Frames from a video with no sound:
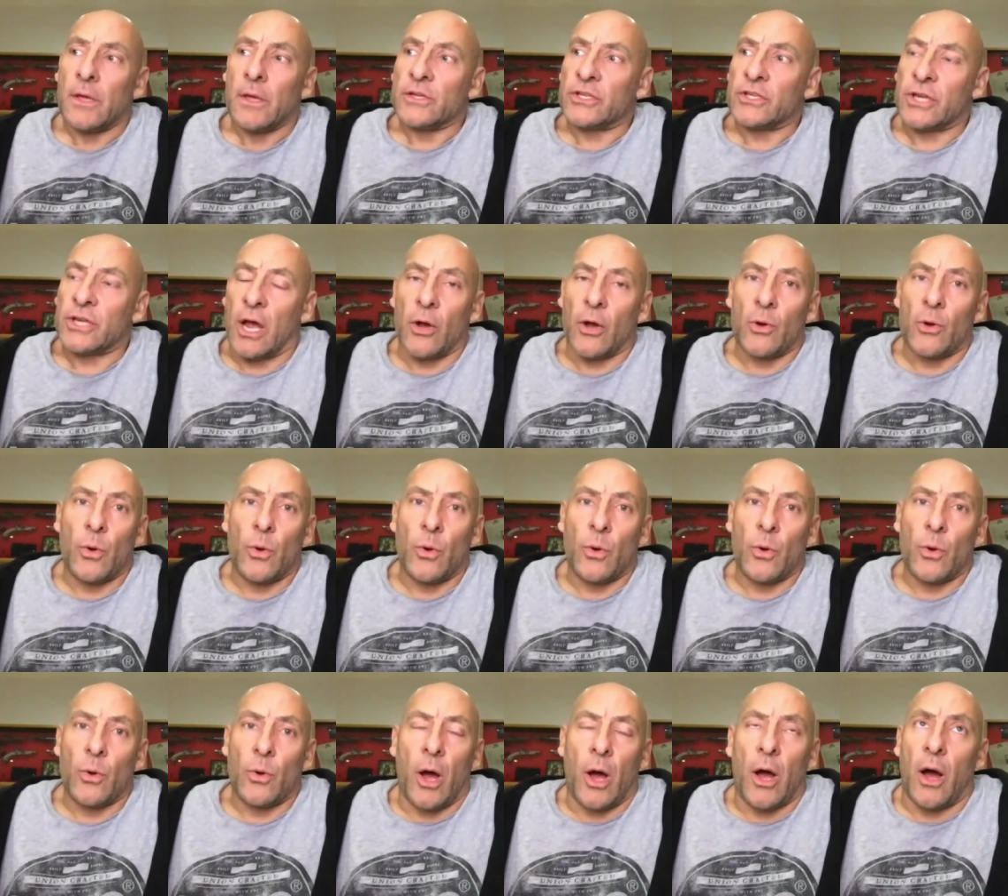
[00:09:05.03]
So
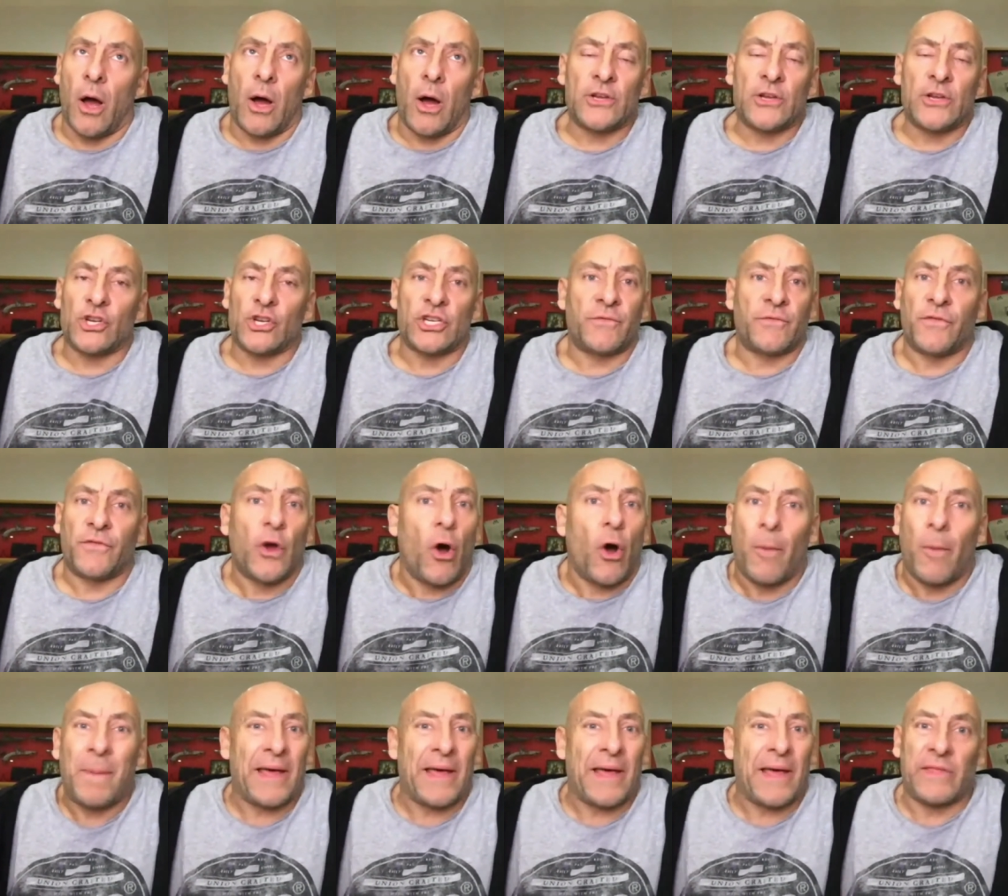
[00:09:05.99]
I just
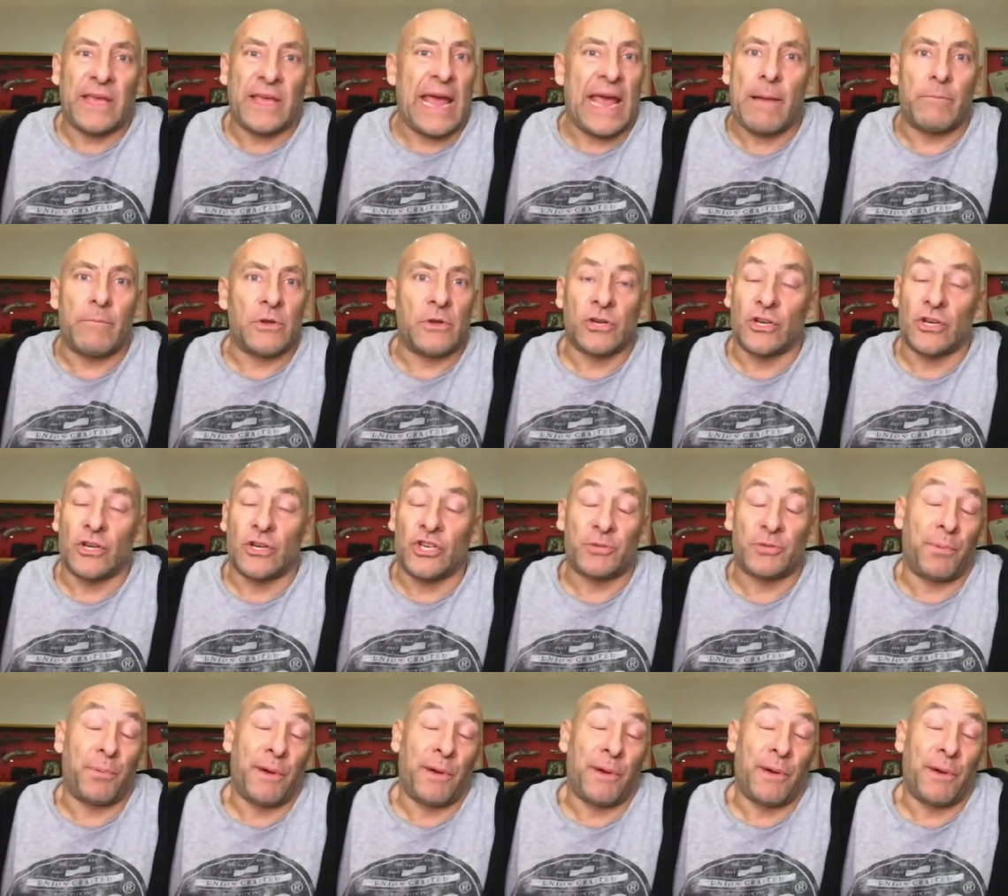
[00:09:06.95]
forgot about the cameras. I
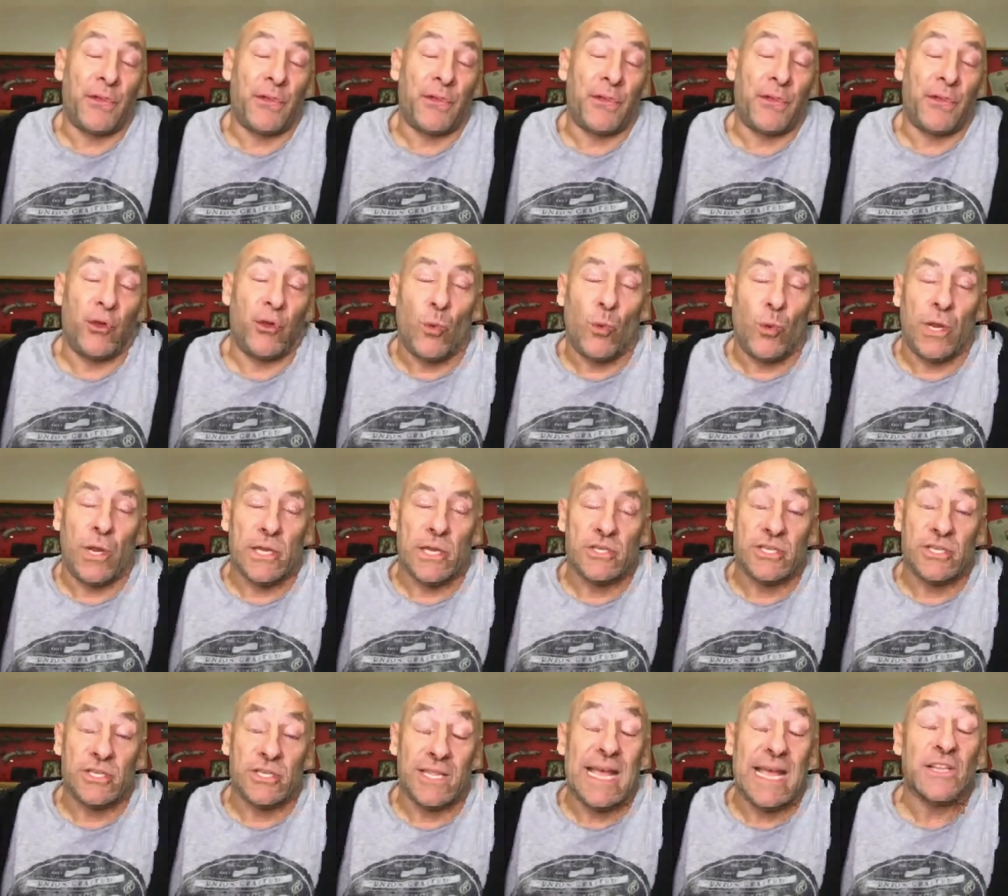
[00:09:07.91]
just played it for the
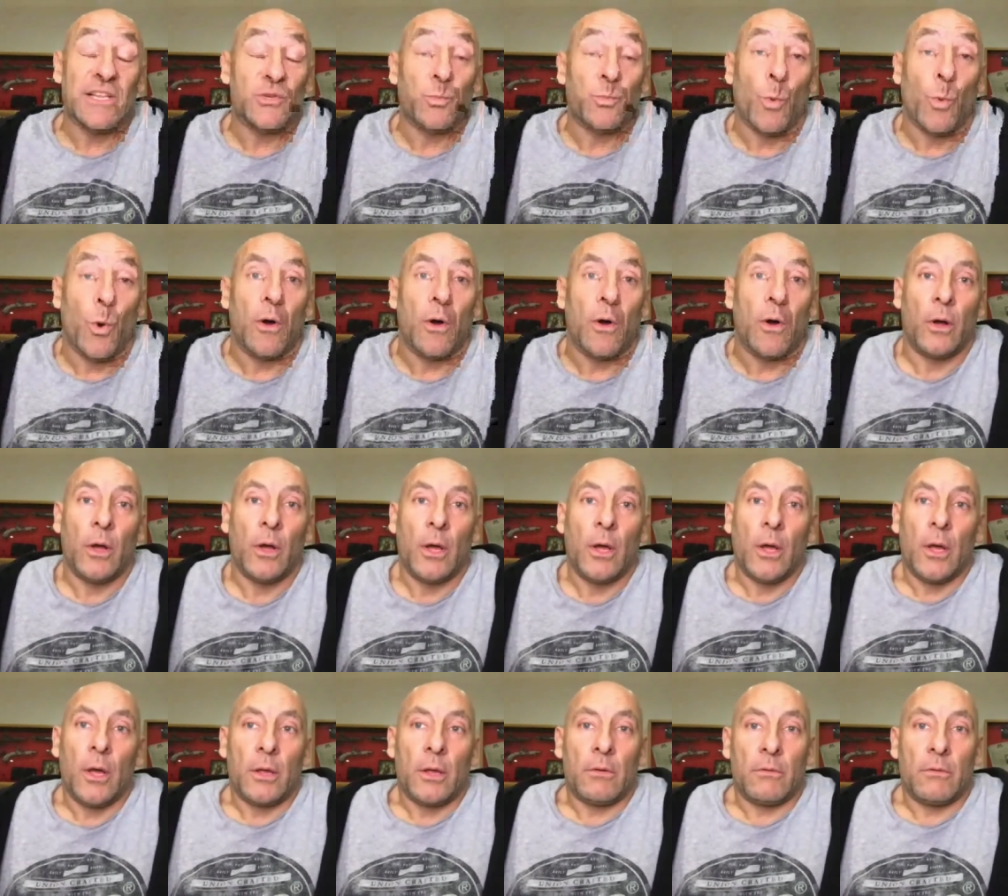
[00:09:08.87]
audience. And
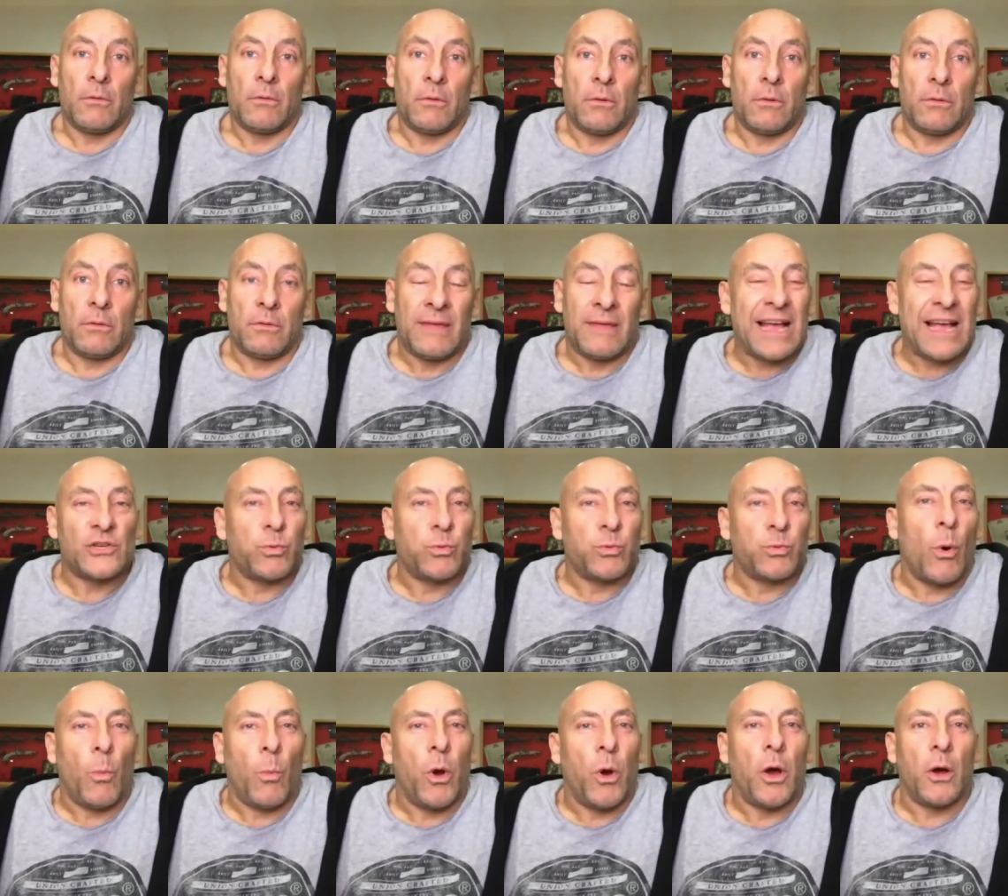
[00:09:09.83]
that's
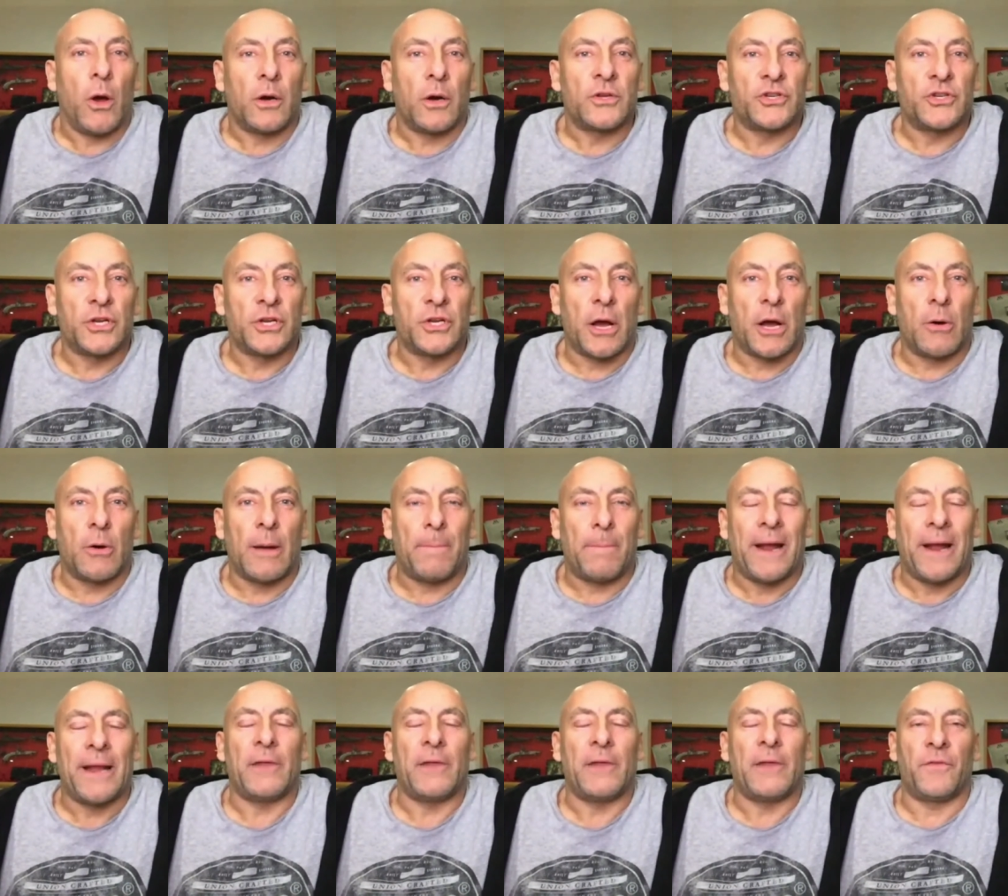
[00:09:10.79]
what worked, you know. I
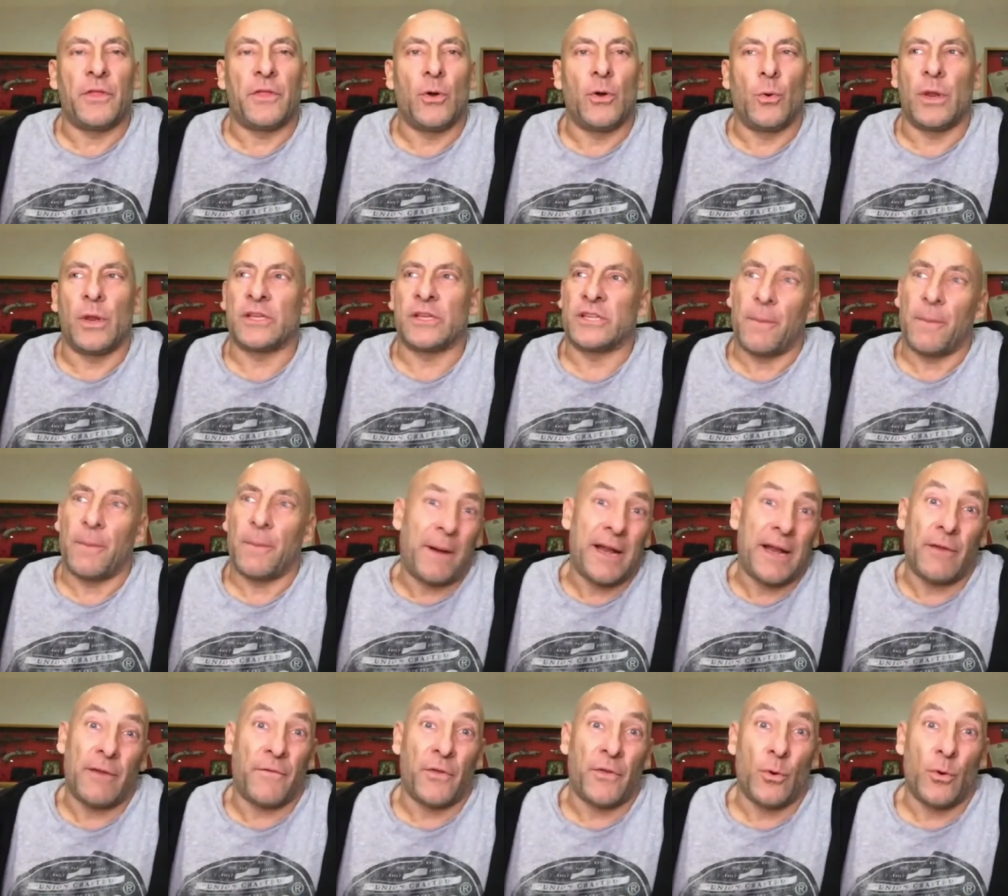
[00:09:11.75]
played it for the audience. I
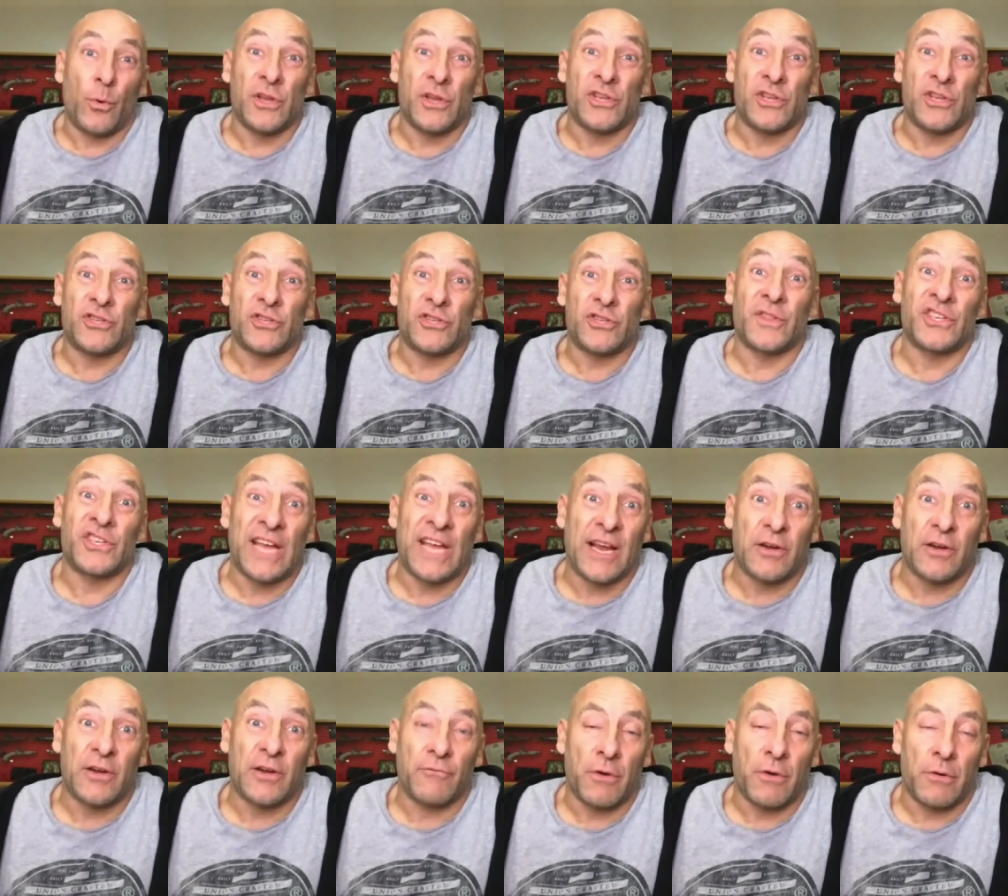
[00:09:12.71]
played it for the audience on the
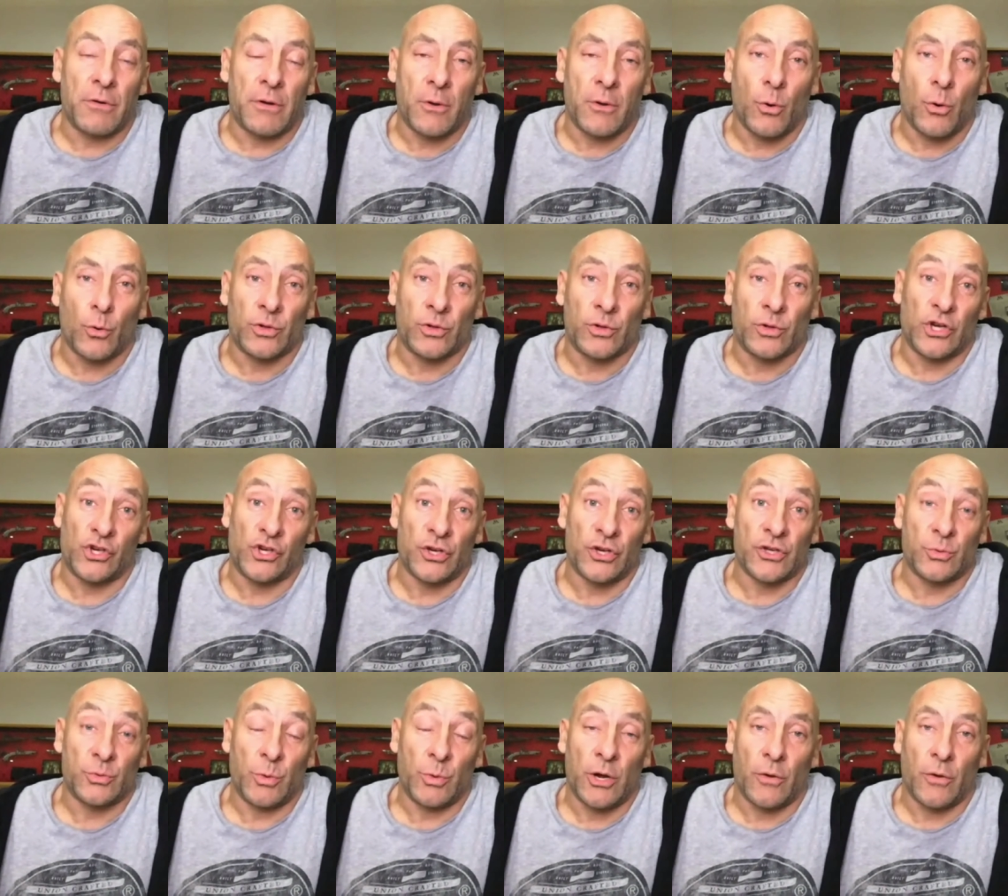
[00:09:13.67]
second
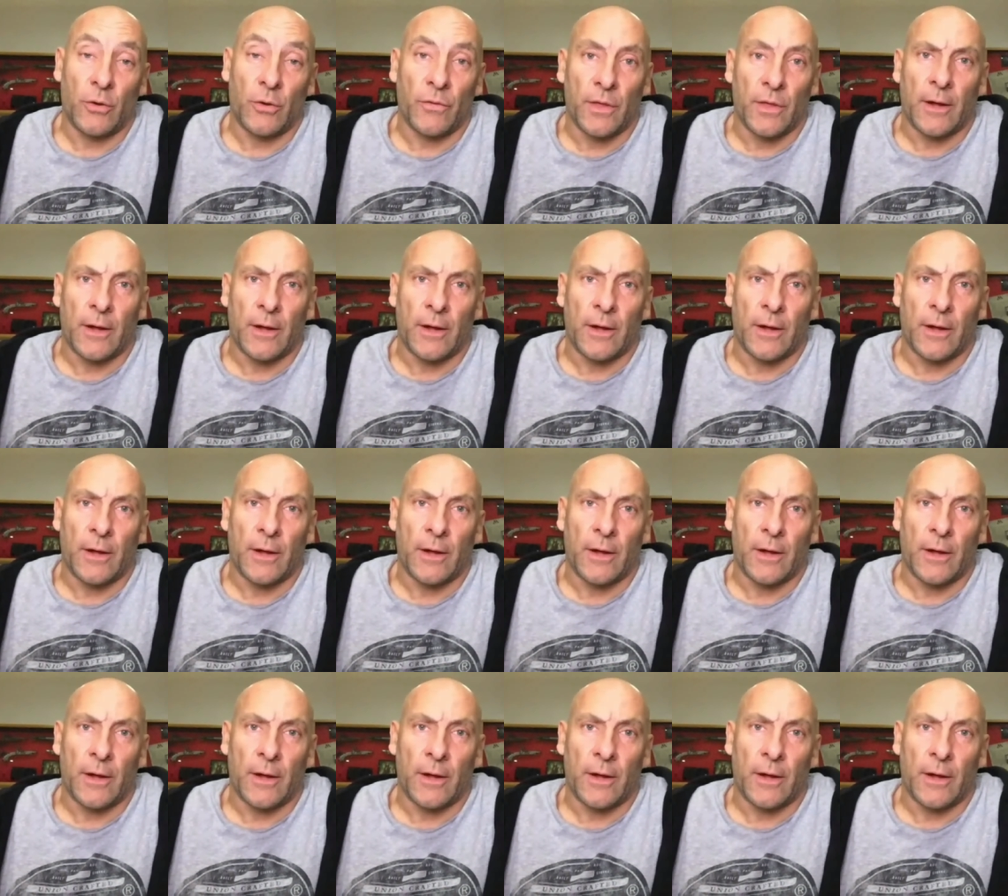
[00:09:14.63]
audition as well,